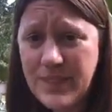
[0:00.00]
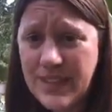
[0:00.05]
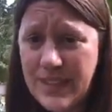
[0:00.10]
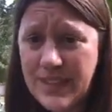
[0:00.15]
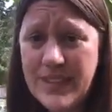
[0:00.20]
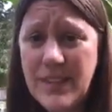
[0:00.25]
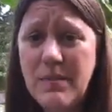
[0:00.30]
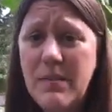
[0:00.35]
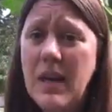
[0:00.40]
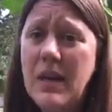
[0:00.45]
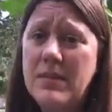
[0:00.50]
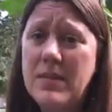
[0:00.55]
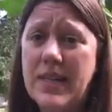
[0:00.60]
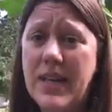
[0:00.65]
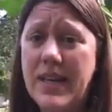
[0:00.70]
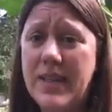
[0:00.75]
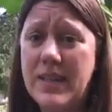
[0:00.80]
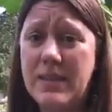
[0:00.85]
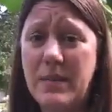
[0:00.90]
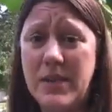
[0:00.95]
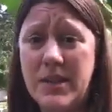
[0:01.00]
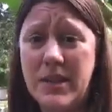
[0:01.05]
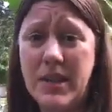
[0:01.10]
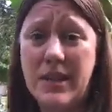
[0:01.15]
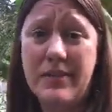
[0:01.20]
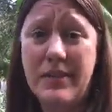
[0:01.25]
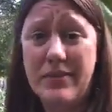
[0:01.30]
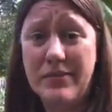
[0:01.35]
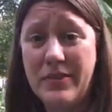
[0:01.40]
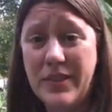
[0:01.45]
sometimes, like especially
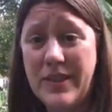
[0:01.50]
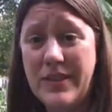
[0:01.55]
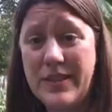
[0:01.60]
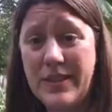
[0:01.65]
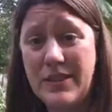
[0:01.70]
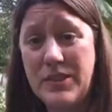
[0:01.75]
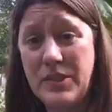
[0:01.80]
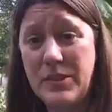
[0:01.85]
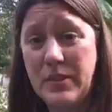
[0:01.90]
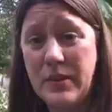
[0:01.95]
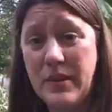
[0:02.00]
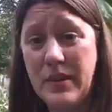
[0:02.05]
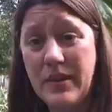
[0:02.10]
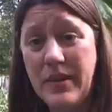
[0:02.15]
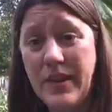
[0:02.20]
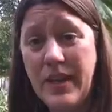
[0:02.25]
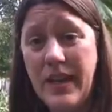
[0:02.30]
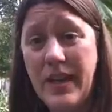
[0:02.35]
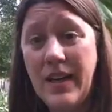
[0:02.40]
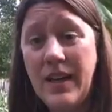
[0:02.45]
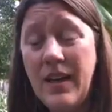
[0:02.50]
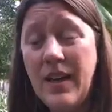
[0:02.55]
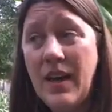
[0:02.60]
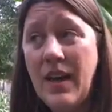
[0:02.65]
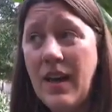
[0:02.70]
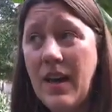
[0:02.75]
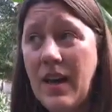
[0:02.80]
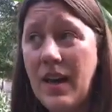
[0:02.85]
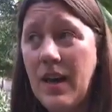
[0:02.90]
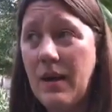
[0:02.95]
if it freezes too early,
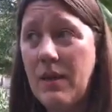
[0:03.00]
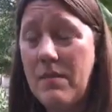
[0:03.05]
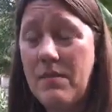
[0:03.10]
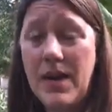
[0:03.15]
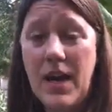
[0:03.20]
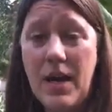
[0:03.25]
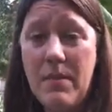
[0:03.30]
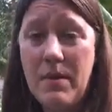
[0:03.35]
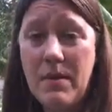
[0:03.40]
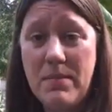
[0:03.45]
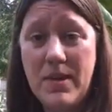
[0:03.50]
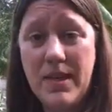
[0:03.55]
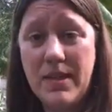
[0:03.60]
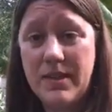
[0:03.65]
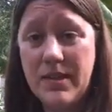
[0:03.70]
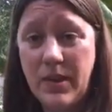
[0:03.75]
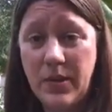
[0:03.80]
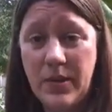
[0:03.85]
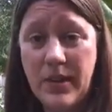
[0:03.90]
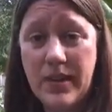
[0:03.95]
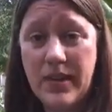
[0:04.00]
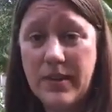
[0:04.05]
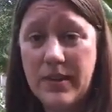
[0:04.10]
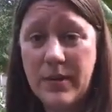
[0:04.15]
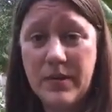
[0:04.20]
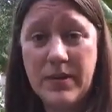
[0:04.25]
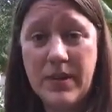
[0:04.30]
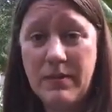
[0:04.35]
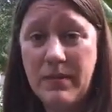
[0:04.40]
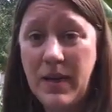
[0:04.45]
I'm in Minnesota,
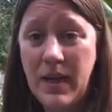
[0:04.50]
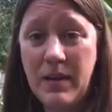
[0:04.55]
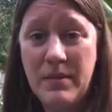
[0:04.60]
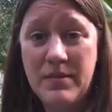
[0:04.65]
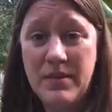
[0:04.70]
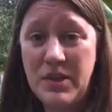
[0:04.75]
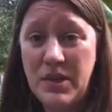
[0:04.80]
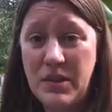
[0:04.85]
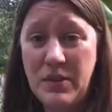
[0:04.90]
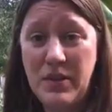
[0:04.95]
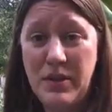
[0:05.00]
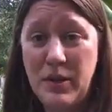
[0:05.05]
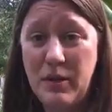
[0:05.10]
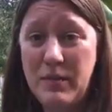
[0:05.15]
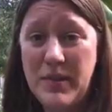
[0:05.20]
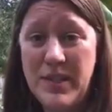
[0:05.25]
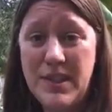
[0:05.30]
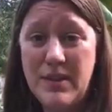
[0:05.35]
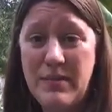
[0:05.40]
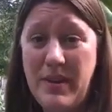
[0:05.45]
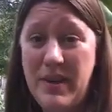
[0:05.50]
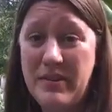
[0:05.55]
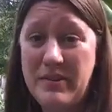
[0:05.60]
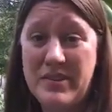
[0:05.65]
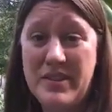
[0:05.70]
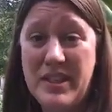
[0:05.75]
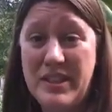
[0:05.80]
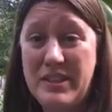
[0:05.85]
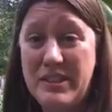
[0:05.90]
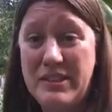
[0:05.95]
so sometimes there will be tomatoes
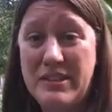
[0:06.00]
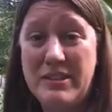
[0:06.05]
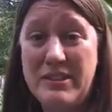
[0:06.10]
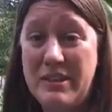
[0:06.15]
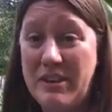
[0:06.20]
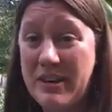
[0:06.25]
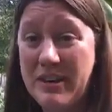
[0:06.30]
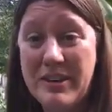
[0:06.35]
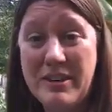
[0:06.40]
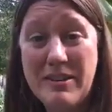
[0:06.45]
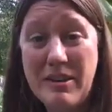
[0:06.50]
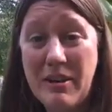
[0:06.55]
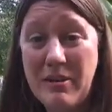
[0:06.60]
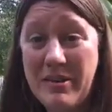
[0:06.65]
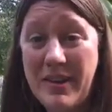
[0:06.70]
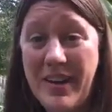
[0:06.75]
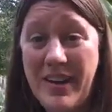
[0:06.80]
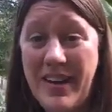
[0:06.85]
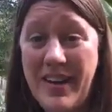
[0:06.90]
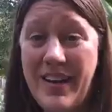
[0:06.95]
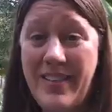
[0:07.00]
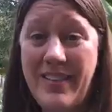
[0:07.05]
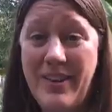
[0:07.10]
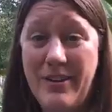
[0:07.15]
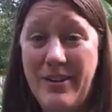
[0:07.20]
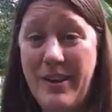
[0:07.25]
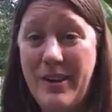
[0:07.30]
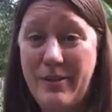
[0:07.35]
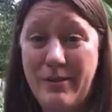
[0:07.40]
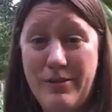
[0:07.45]
that just started growing and
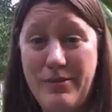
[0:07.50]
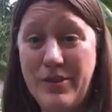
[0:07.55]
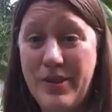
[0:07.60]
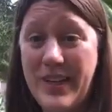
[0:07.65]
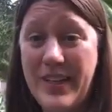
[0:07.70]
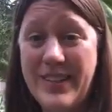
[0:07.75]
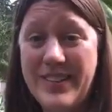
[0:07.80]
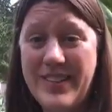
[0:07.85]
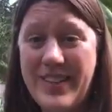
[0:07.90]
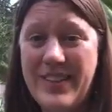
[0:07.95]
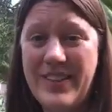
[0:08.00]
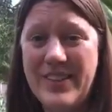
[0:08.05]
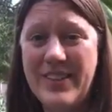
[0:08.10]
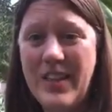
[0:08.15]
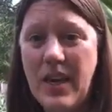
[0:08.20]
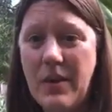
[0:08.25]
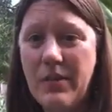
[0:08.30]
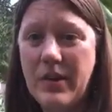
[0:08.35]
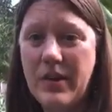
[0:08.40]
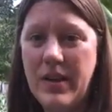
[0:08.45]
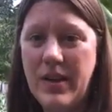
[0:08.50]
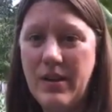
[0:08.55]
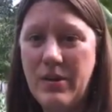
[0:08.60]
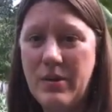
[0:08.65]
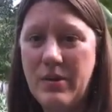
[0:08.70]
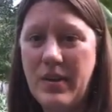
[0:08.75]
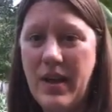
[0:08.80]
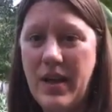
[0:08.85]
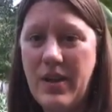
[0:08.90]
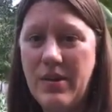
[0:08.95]
it'll freeze, and there's not really a
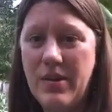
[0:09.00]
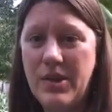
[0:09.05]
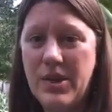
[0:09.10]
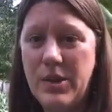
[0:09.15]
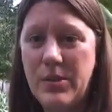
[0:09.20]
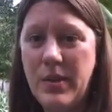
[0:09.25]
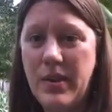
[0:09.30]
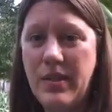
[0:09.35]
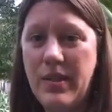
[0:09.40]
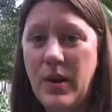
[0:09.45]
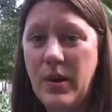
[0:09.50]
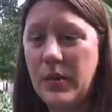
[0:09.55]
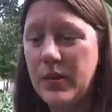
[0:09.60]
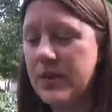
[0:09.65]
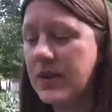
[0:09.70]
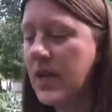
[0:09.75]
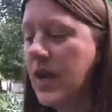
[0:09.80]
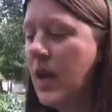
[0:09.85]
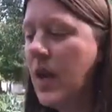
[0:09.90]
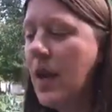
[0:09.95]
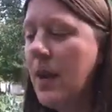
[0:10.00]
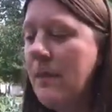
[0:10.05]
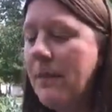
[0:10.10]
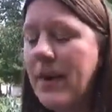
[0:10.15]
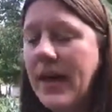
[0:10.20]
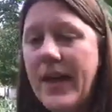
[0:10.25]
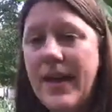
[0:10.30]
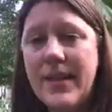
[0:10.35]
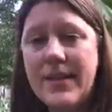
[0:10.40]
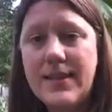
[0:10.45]
whole lot you can do with those.
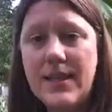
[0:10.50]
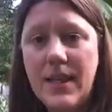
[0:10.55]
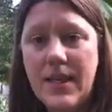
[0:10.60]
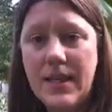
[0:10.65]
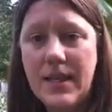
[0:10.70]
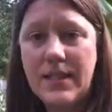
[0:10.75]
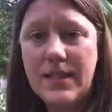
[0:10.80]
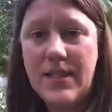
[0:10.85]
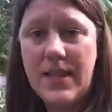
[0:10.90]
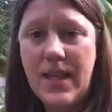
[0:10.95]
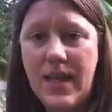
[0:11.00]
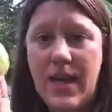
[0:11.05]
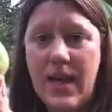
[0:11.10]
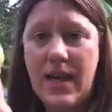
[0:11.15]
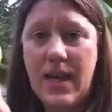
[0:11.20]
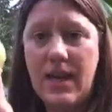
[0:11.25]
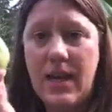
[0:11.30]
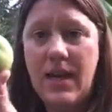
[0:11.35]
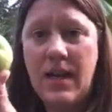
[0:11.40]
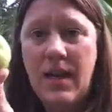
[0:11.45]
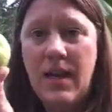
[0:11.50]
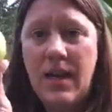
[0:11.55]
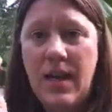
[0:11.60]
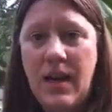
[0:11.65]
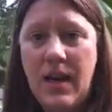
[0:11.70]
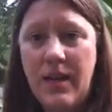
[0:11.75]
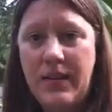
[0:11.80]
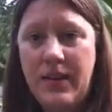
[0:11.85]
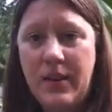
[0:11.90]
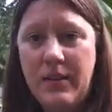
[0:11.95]
But as long as they're
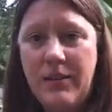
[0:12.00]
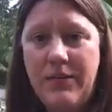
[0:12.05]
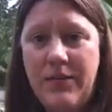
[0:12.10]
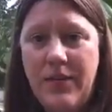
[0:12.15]
a little